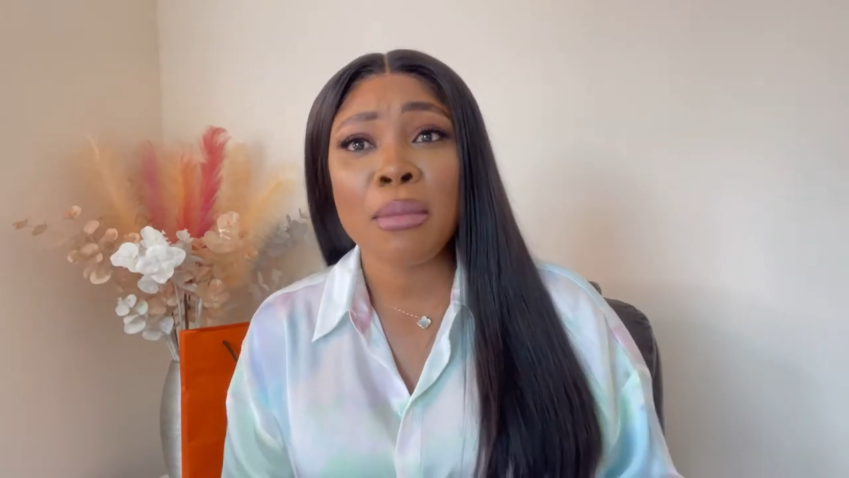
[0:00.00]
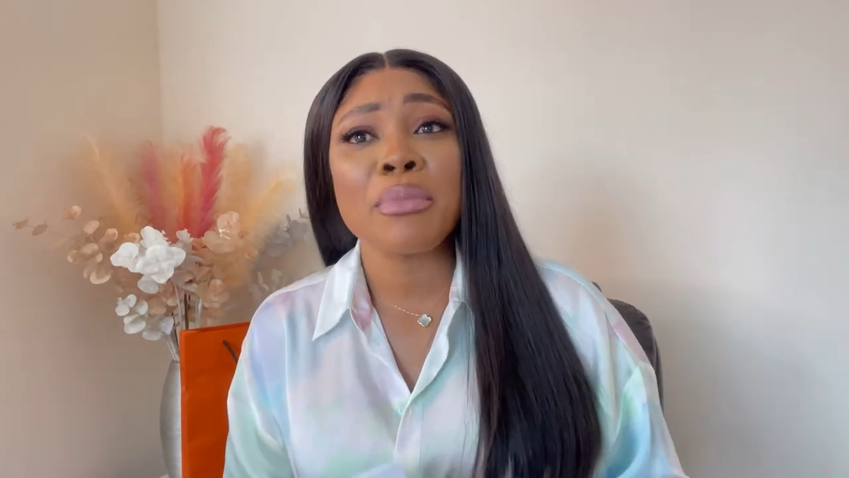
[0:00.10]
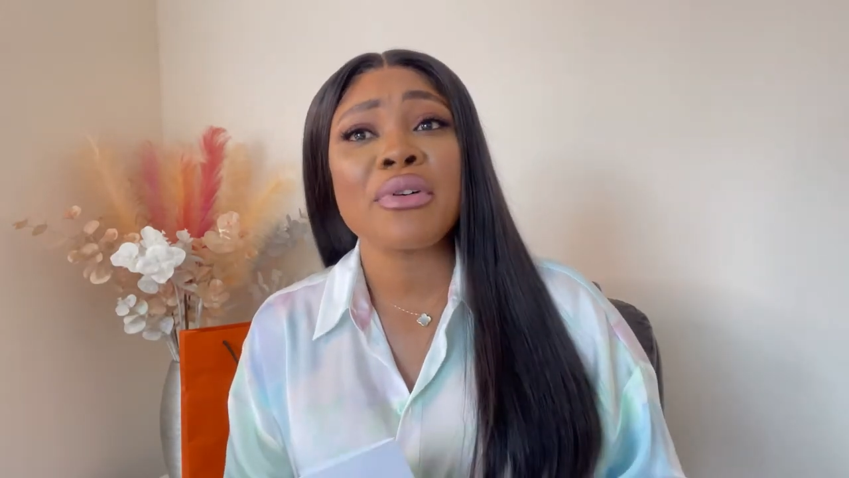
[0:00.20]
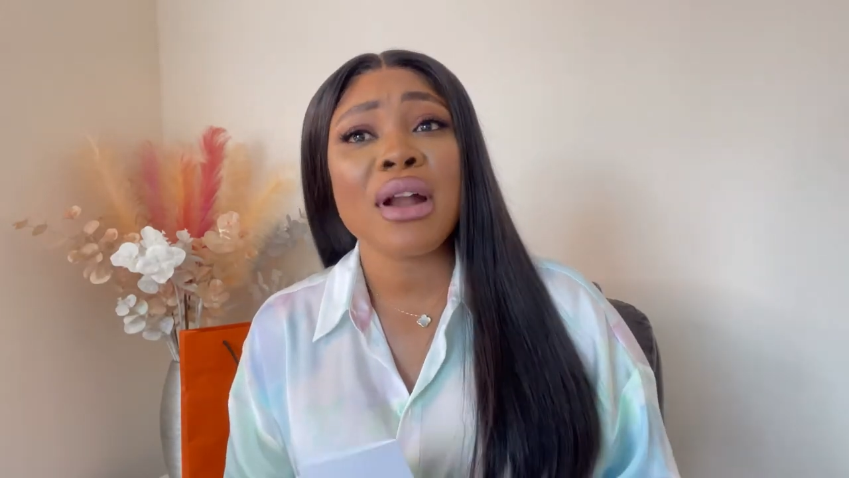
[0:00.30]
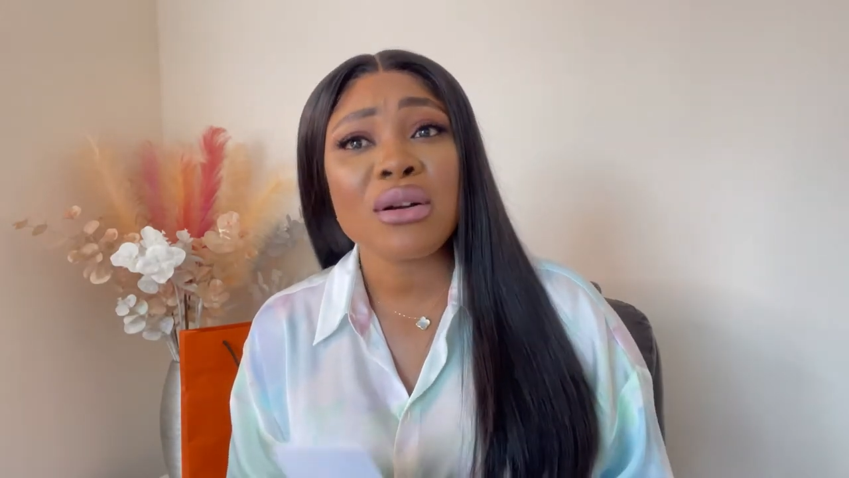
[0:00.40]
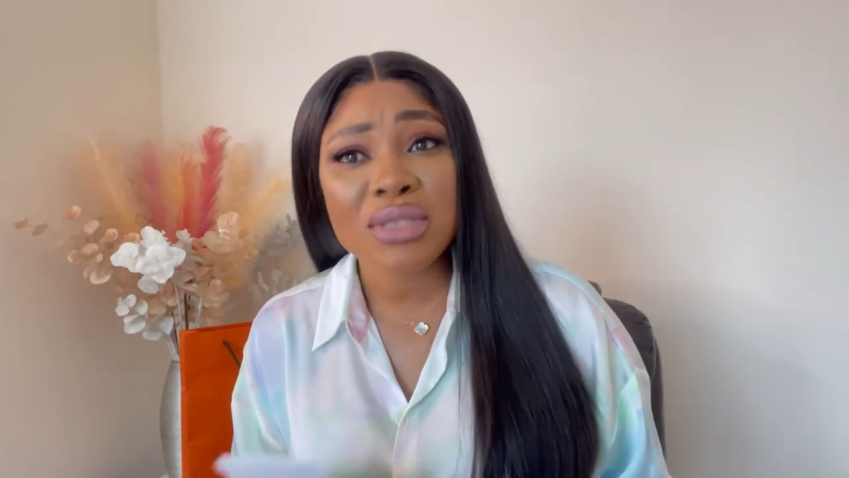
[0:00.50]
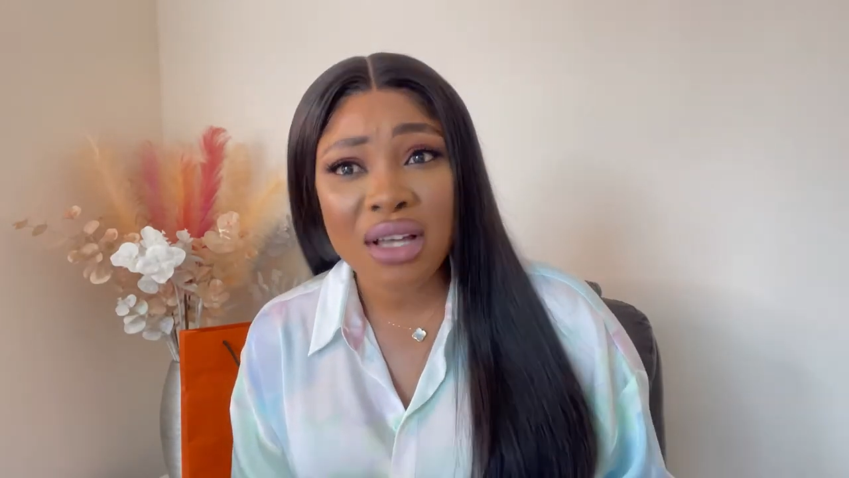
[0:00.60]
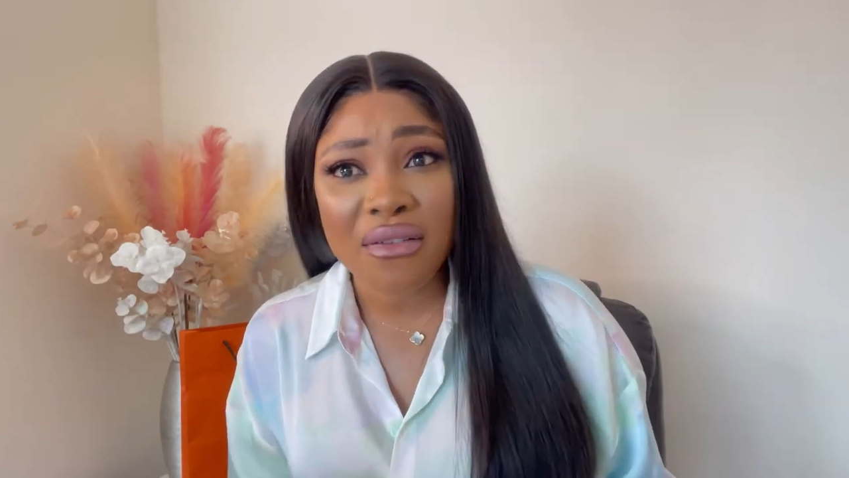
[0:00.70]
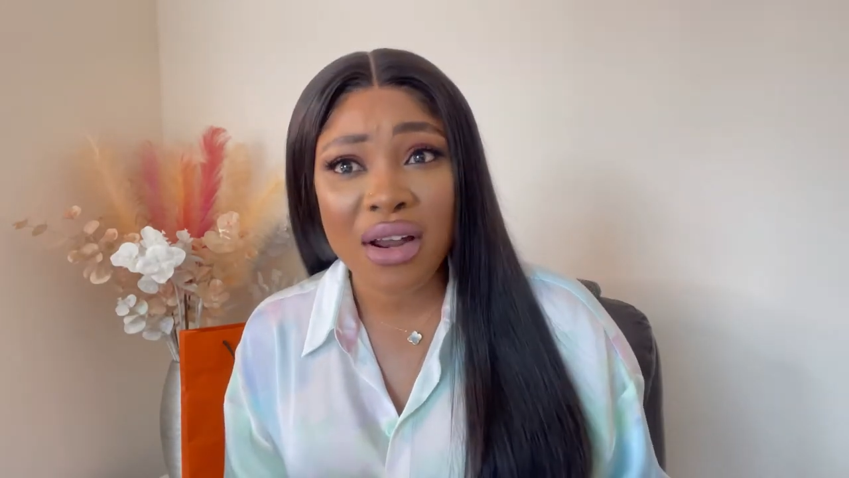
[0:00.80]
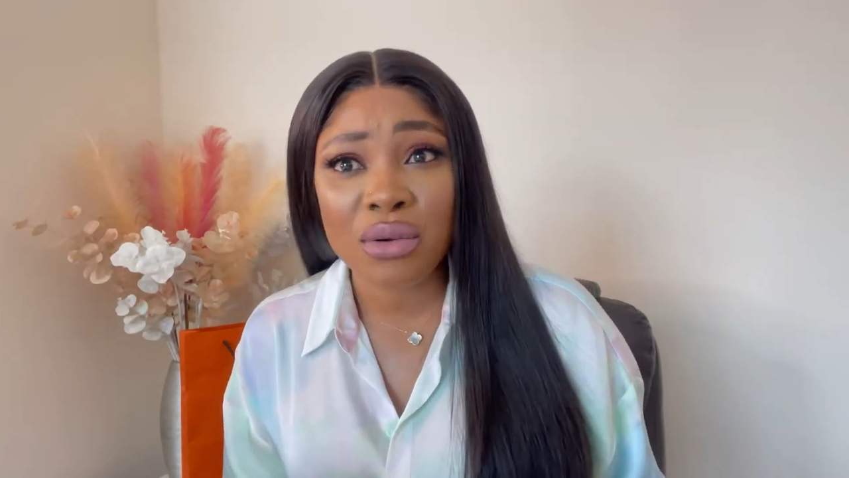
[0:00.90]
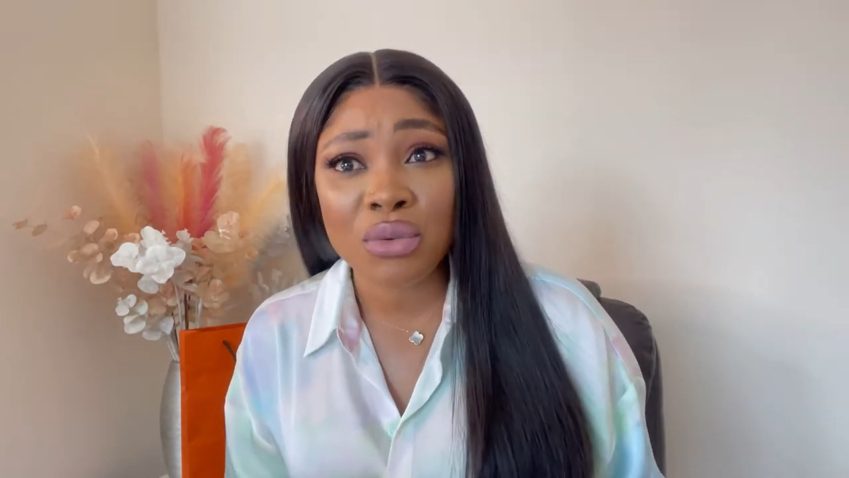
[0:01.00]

browse around.